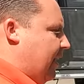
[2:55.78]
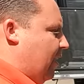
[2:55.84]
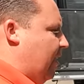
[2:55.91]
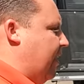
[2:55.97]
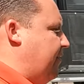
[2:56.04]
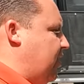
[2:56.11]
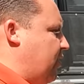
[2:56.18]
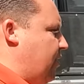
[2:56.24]
they're
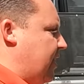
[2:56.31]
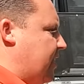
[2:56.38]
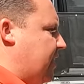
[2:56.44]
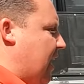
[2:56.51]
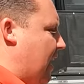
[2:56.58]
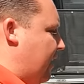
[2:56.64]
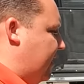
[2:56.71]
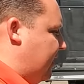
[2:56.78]
giving you these
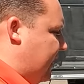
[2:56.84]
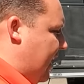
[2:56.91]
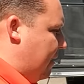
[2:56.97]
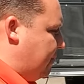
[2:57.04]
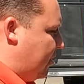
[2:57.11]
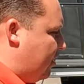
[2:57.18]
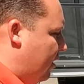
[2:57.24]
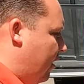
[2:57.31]
solid
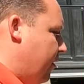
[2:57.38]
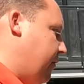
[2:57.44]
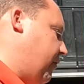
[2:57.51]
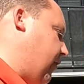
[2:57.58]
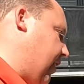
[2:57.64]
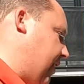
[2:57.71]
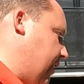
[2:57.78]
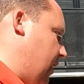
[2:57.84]
steps.
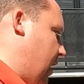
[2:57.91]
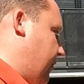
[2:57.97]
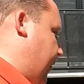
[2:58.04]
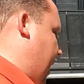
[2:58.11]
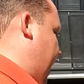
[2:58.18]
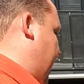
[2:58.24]
Freaking love